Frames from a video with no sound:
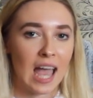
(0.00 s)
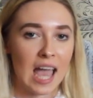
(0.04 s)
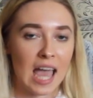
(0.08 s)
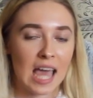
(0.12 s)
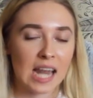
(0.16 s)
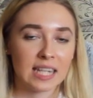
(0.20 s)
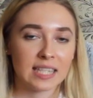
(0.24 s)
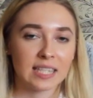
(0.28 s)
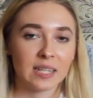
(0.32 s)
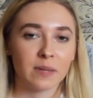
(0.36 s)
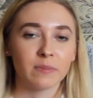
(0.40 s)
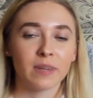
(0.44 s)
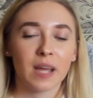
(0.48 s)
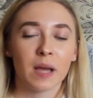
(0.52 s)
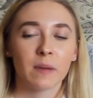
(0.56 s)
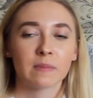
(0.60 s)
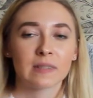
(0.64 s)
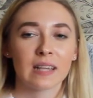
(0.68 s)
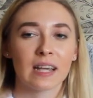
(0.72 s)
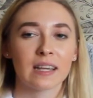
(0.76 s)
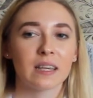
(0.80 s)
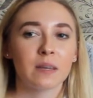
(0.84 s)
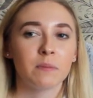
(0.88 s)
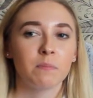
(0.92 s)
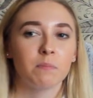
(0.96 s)
And sometimes
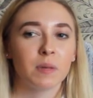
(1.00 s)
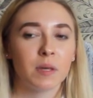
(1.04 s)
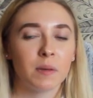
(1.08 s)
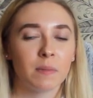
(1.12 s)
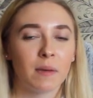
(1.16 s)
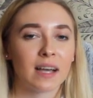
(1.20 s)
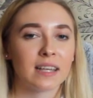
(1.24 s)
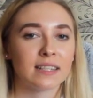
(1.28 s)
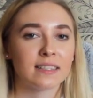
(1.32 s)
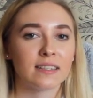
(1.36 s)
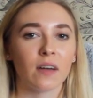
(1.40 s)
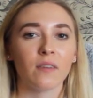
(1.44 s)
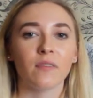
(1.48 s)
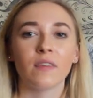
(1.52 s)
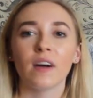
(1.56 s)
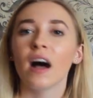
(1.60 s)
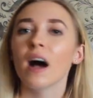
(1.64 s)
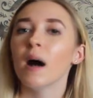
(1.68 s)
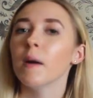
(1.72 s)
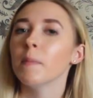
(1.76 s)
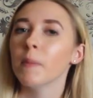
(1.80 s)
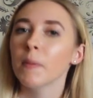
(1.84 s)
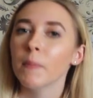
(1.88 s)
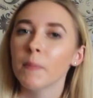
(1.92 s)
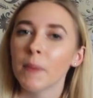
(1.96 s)
I can beat myself
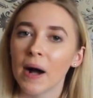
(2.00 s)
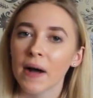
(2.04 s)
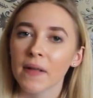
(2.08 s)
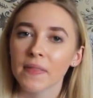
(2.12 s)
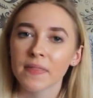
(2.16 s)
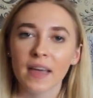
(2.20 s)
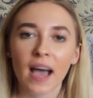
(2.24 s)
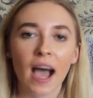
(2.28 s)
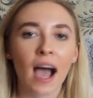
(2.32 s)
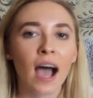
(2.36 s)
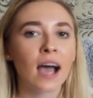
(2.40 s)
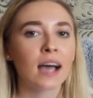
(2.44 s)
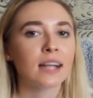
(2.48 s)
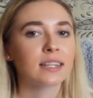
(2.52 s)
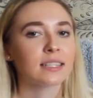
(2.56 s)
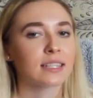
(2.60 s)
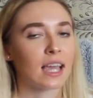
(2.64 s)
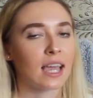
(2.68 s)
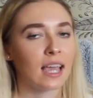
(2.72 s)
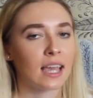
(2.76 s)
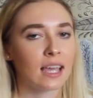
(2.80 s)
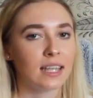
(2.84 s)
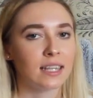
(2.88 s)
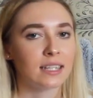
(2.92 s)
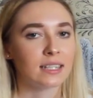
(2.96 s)
up about that,
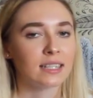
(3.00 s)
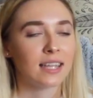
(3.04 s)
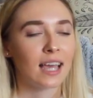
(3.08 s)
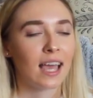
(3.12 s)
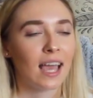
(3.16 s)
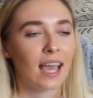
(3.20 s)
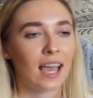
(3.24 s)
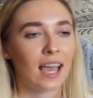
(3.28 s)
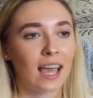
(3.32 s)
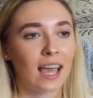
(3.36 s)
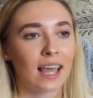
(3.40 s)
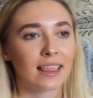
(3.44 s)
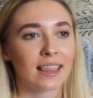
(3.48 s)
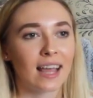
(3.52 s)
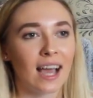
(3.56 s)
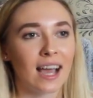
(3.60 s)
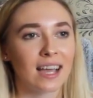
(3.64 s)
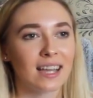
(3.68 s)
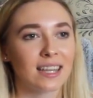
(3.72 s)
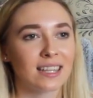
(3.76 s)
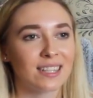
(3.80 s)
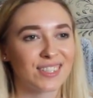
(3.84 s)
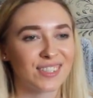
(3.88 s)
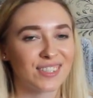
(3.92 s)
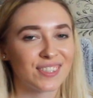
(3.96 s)
and
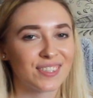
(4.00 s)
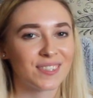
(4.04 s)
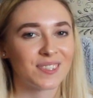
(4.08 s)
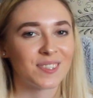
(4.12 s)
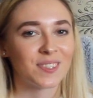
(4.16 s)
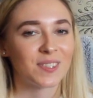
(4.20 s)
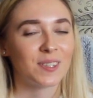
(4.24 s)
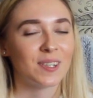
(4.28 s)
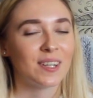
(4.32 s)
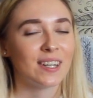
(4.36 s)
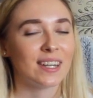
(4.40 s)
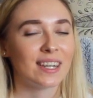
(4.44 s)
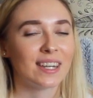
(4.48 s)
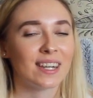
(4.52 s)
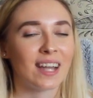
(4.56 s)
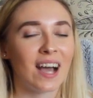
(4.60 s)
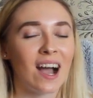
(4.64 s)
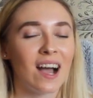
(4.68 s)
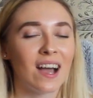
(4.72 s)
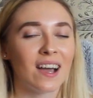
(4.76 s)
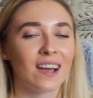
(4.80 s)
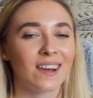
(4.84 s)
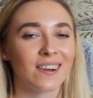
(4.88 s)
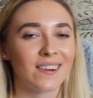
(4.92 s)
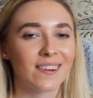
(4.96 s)
that is just
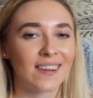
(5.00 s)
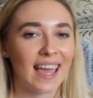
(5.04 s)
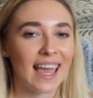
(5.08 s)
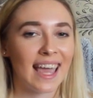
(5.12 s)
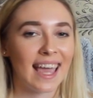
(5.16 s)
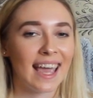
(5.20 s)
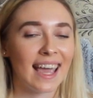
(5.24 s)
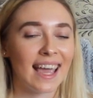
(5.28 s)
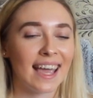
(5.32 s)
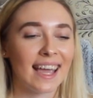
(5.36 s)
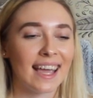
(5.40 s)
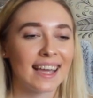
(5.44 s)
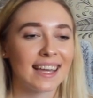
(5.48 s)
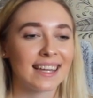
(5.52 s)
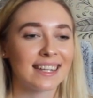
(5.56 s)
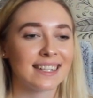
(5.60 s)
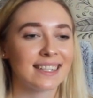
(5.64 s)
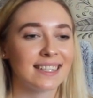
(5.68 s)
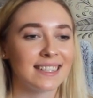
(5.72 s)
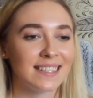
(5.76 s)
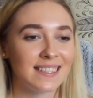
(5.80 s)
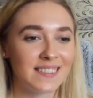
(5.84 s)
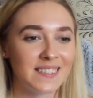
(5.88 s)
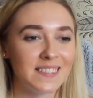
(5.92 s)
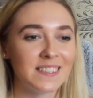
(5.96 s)
not okay
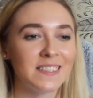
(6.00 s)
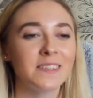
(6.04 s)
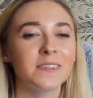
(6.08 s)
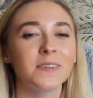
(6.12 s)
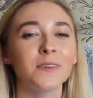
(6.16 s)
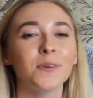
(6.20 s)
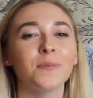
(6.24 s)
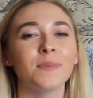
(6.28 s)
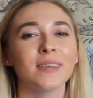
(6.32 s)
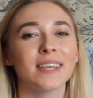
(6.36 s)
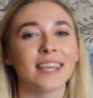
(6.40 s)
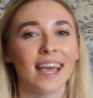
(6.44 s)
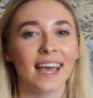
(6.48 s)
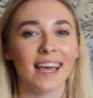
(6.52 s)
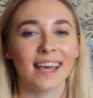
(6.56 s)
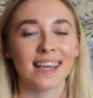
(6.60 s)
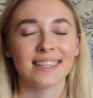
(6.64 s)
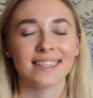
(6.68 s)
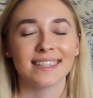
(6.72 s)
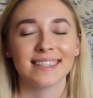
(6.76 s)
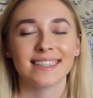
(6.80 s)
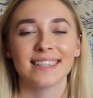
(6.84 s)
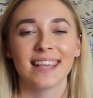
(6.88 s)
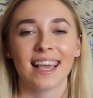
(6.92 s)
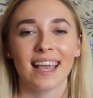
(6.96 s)
to do,
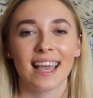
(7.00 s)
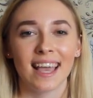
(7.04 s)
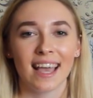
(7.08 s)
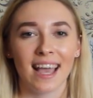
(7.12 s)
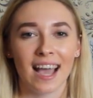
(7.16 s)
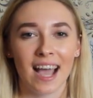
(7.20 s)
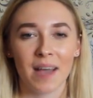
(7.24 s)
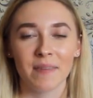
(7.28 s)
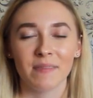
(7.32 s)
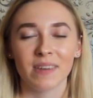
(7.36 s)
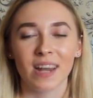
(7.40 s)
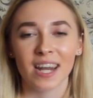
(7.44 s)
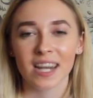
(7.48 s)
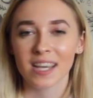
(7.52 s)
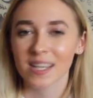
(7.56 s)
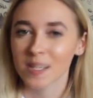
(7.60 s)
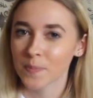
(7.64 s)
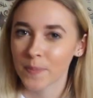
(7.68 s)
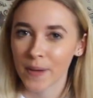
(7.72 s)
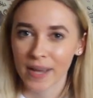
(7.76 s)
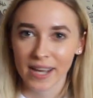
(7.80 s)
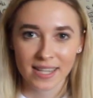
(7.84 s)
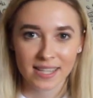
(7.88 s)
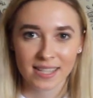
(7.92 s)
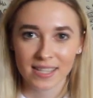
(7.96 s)
because I'm not
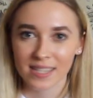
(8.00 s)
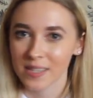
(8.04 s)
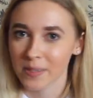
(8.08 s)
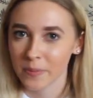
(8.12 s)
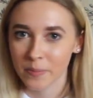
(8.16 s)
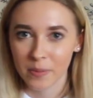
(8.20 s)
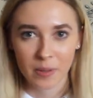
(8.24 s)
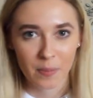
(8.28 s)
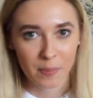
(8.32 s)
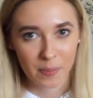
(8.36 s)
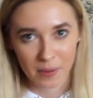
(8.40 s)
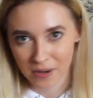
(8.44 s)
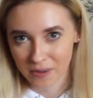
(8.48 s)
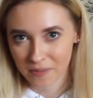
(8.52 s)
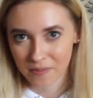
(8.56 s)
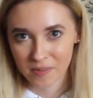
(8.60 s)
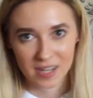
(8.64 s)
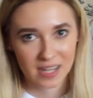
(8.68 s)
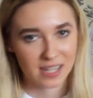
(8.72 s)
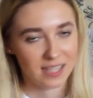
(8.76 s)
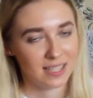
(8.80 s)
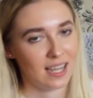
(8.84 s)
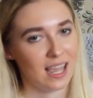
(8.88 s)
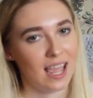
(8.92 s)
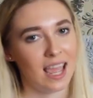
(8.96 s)
expected to be
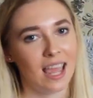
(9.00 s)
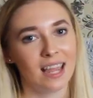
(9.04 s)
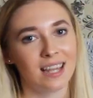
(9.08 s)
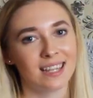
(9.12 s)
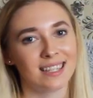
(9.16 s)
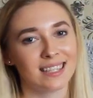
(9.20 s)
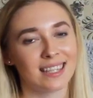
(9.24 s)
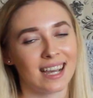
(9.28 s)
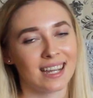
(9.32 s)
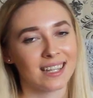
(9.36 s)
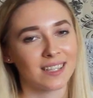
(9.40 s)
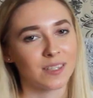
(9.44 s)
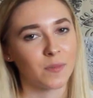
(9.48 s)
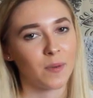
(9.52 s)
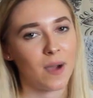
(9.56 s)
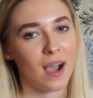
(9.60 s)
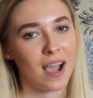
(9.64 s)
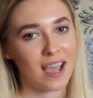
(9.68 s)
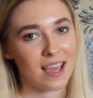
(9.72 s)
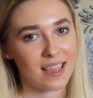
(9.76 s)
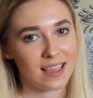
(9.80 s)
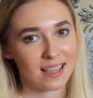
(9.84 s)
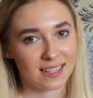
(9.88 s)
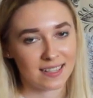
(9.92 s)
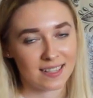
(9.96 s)
perfect. And that's
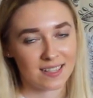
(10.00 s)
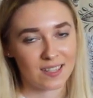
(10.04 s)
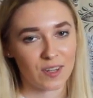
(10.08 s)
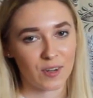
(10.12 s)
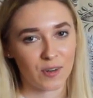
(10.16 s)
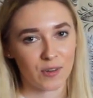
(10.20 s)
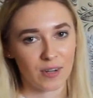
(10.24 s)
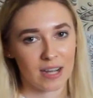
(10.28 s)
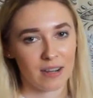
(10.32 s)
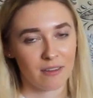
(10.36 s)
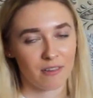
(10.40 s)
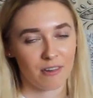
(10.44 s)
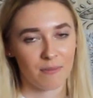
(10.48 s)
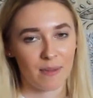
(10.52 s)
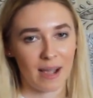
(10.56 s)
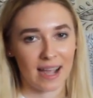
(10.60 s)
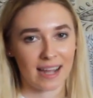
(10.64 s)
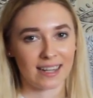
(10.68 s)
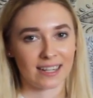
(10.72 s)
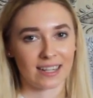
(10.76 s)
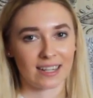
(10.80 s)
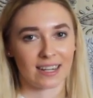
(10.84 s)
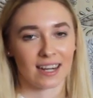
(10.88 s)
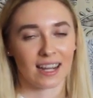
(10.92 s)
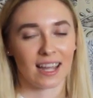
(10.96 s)
why this is a great
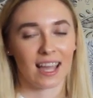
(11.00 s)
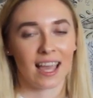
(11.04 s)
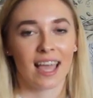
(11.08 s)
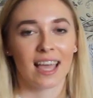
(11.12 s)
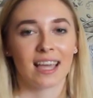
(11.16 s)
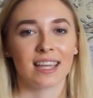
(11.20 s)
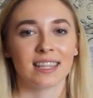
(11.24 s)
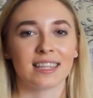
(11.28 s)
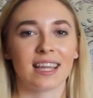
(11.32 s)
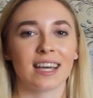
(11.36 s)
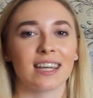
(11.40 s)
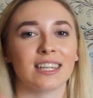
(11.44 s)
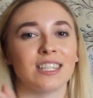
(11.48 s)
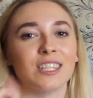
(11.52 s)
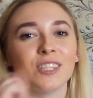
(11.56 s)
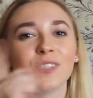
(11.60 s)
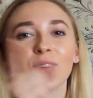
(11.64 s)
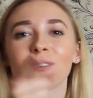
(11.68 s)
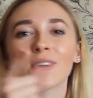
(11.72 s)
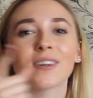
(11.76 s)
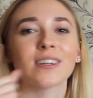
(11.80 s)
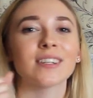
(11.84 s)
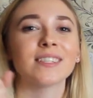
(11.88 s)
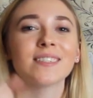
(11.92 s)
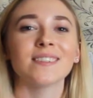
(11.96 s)
reminder that
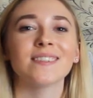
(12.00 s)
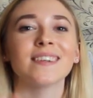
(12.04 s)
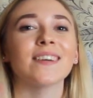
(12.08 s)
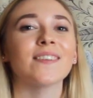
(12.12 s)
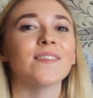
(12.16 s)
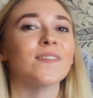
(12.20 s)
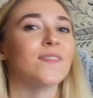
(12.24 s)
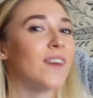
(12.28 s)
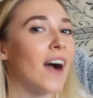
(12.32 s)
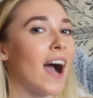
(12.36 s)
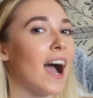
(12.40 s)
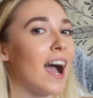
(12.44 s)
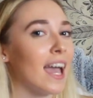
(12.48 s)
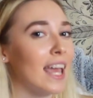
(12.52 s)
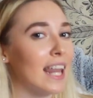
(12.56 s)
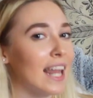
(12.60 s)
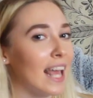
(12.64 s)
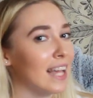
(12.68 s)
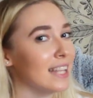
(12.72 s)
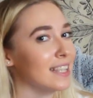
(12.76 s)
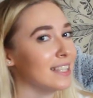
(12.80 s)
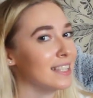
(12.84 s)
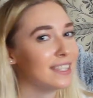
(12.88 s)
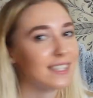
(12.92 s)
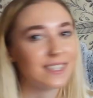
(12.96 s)
you're doing fine,
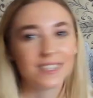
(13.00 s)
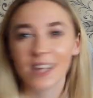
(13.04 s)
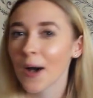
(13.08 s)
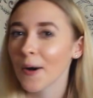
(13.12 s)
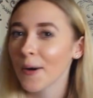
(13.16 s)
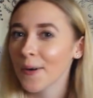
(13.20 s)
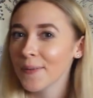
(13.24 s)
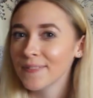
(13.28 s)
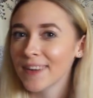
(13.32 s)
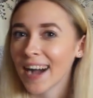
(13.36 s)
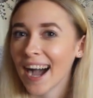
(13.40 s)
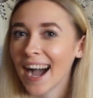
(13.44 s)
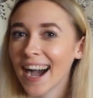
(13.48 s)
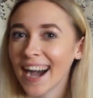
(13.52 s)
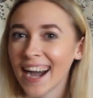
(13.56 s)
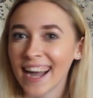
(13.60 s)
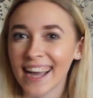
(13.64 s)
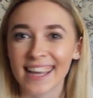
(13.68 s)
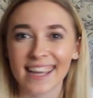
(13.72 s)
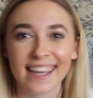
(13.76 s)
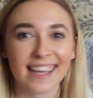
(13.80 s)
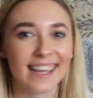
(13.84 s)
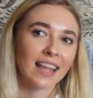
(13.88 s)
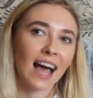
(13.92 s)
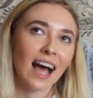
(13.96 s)
and so am I.
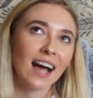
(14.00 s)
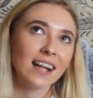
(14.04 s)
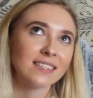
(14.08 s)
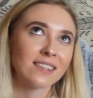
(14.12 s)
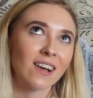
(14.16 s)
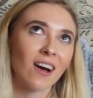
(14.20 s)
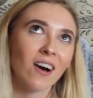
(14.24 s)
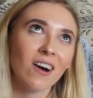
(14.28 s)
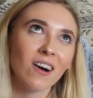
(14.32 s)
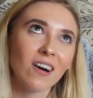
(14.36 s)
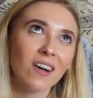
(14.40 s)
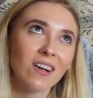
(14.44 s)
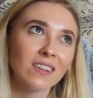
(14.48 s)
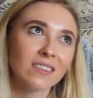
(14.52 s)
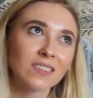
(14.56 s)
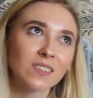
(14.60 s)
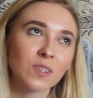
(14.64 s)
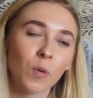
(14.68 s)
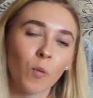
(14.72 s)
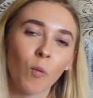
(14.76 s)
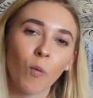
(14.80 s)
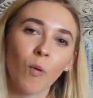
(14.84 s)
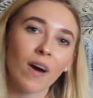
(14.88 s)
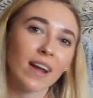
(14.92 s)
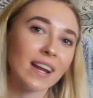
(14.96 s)
That's all
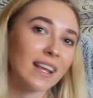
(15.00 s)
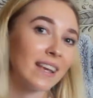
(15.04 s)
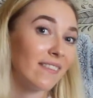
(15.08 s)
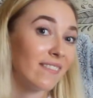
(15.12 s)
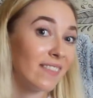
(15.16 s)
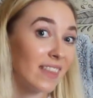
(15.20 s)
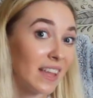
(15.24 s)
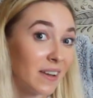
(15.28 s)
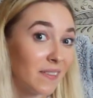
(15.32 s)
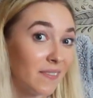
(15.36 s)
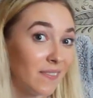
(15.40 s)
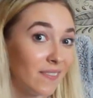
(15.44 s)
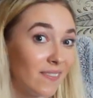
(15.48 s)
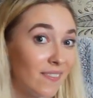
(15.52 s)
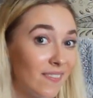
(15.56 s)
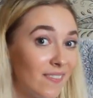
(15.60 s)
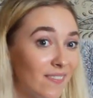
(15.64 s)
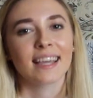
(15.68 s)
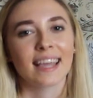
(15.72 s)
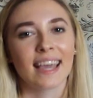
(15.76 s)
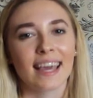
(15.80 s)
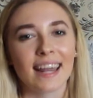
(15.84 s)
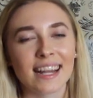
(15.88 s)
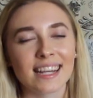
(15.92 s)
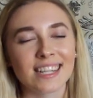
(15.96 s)
twenty of them.
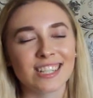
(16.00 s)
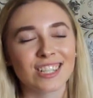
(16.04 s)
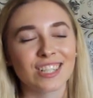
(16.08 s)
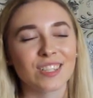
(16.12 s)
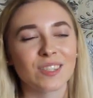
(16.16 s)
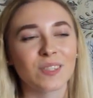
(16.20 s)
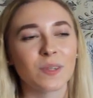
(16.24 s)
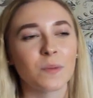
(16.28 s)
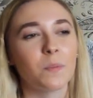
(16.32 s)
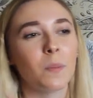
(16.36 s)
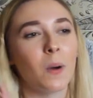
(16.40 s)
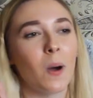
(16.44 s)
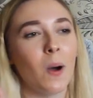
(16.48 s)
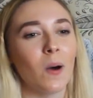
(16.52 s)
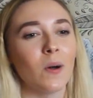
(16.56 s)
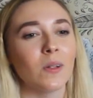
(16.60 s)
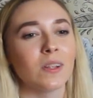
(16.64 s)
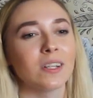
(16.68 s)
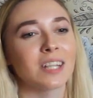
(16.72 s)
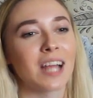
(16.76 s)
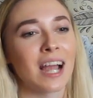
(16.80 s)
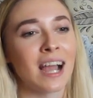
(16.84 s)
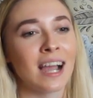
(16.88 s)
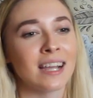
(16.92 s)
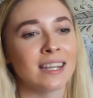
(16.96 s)
Can I just
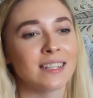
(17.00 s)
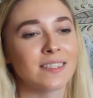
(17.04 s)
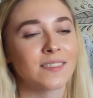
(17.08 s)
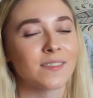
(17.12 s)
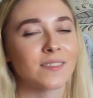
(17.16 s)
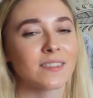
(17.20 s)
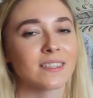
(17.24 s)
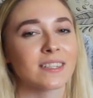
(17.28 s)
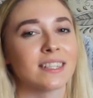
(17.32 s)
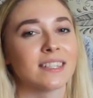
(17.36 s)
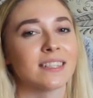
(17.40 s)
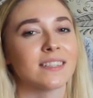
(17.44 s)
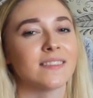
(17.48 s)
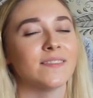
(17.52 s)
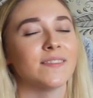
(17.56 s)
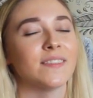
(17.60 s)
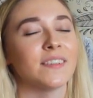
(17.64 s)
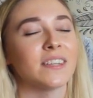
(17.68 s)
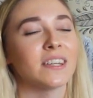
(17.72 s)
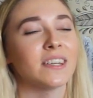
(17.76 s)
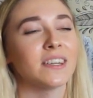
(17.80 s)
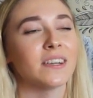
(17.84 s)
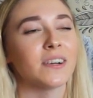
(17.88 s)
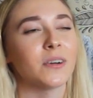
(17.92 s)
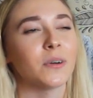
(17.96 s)
apologize for this
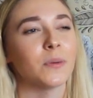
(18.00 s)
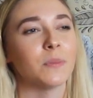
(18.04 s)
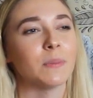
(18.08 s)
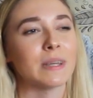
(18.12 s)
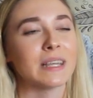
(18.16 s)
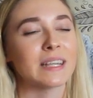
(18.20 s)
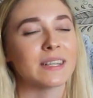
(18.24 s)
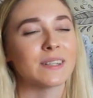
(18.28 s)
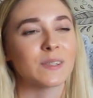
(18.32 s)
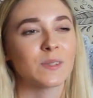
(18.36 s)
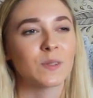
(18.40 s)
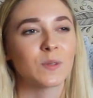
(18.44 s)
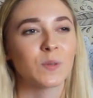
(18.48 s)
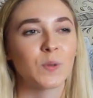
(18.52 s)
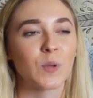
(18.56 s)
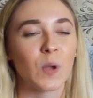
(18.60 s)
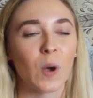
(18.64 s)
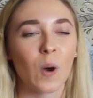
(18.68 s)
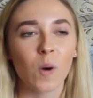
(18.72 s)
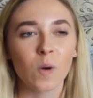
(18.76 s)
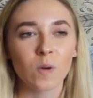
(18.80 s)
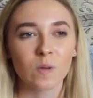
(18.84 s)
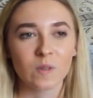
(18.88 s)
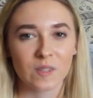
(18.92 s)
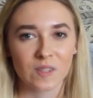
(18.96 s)
video being
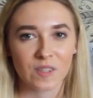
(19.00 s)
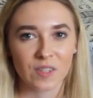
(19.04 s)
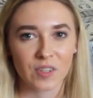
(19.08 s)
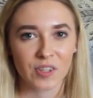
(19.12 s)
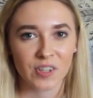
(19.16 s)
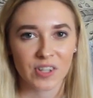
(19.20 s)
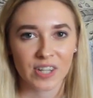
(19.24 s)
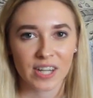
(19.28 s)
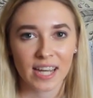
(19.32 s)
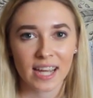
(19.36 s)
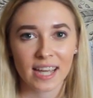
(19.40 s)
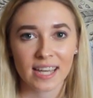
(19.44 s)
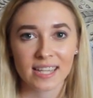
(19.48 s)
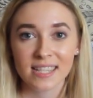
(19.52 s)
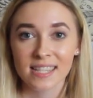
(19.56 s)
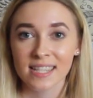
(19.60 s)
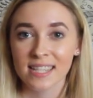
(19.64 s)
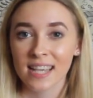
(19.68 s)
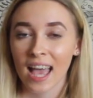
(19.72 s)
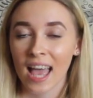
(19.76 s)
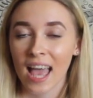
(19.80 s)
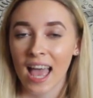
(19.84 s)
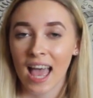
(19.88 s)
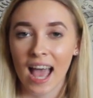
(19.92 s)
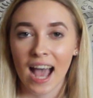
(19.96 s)
so serious?